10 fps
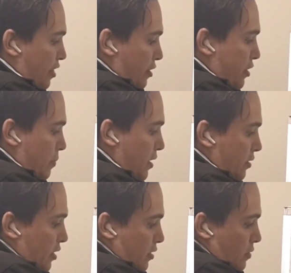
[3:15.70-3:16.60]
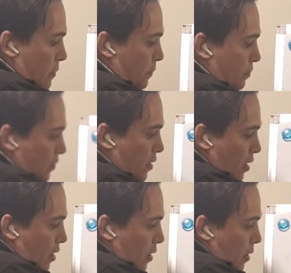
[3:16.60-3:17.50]
30 million,
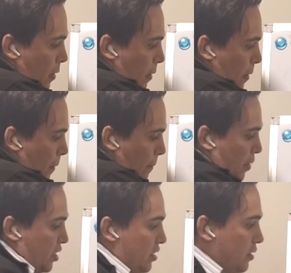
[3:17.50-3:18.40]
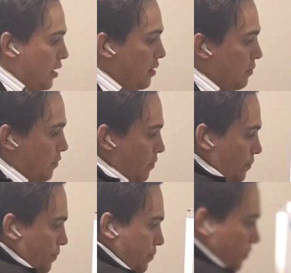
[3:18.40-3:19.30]
but
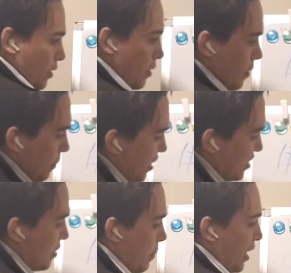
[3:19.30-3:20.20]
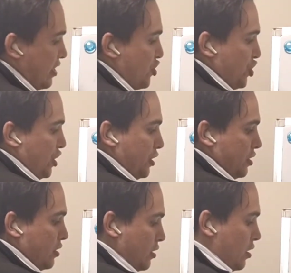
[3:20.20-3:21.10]
in the balance
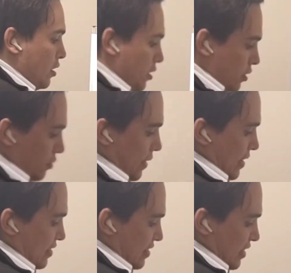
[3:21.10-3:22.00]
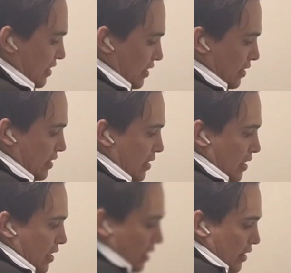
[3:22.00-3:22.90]
sheet you can see
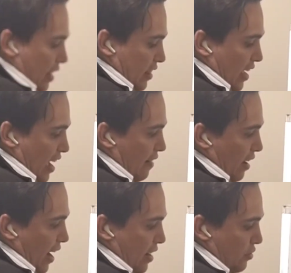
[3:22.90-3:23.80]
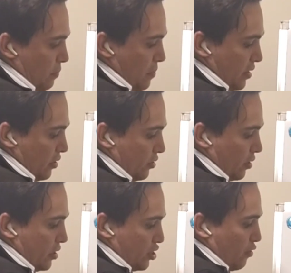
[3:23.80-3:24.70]
that they have $100 million
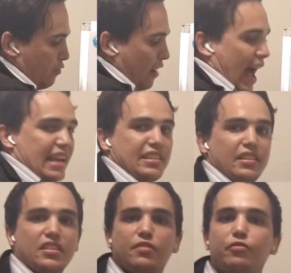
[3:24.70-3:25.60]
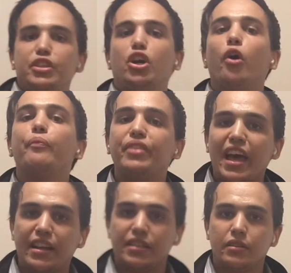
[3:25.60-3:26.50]
of assets free of
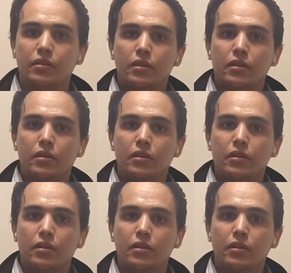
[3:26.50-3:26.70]
debt,